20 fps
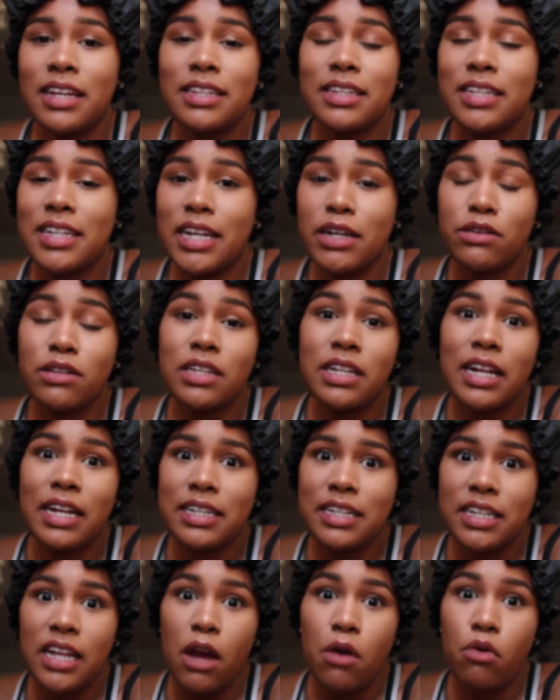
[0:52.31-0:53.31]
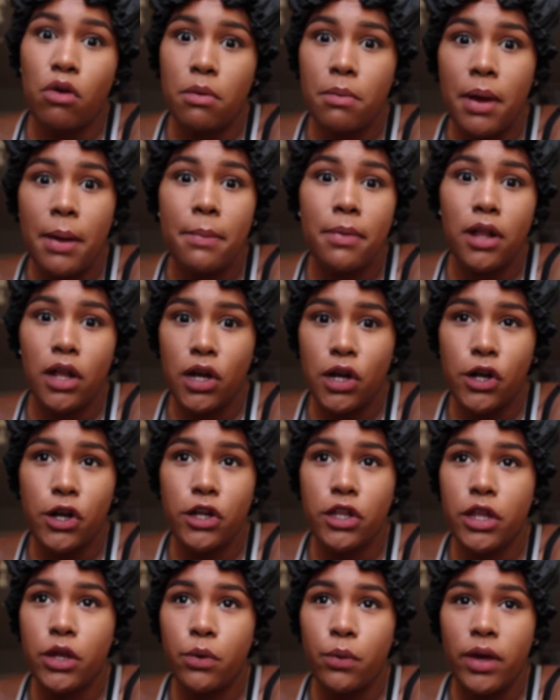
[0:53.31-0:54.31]
today was the last day I wore my blonde
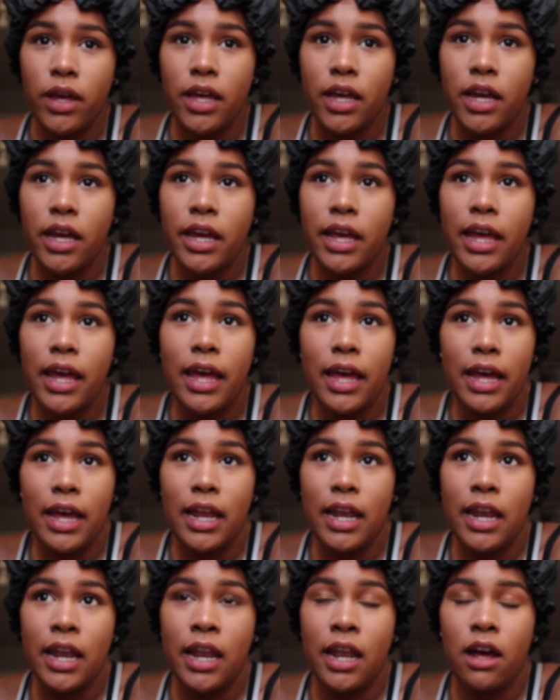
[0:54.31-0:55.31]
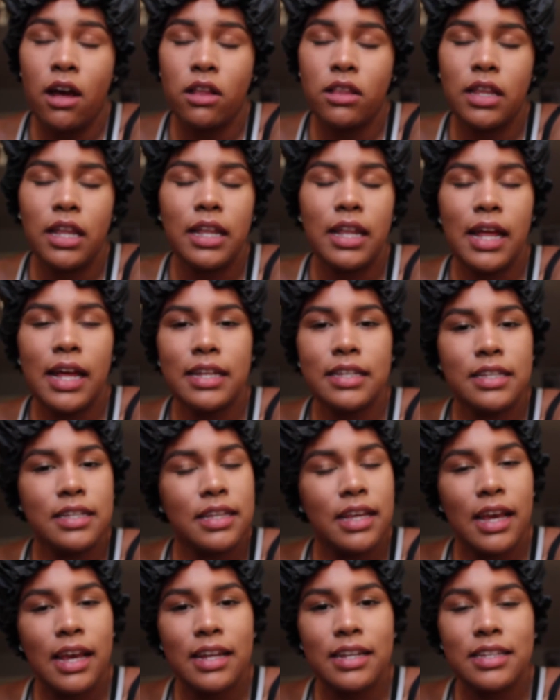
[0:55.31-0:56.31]
curly wig, and on the last
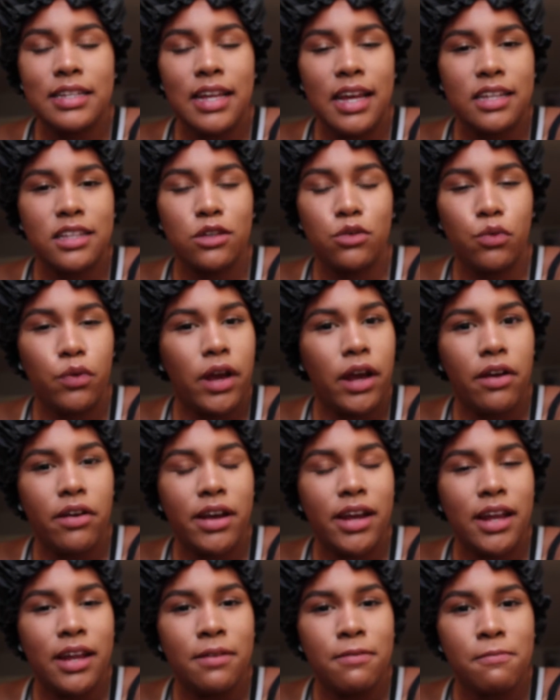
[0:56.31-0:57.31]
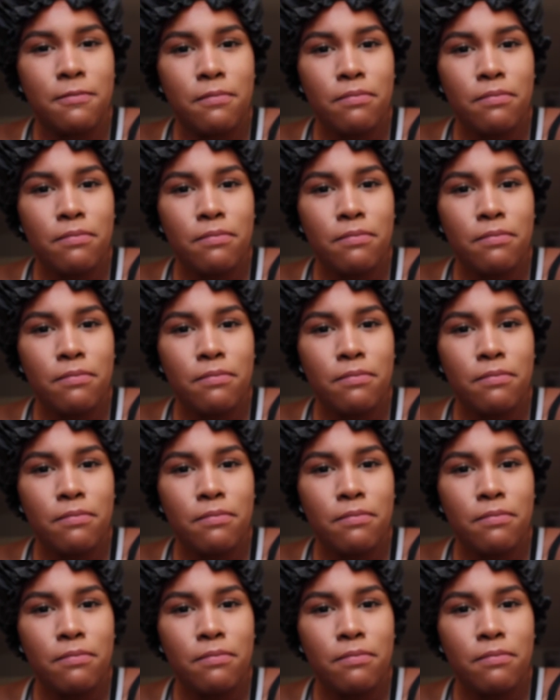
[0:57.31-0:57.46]
day I decided to wear it,